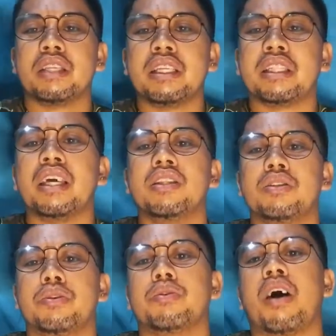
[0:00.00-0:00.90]
They tend
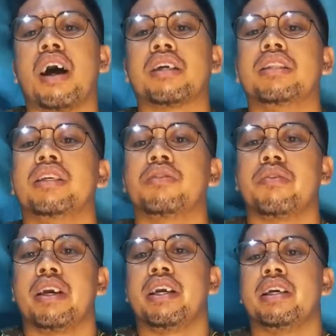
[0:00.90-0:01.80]
to act this
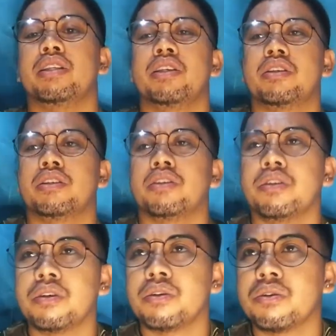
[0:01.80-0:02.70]
way just to,
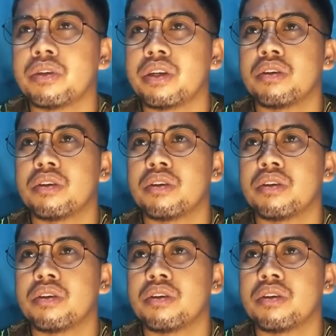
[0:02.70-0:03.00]
you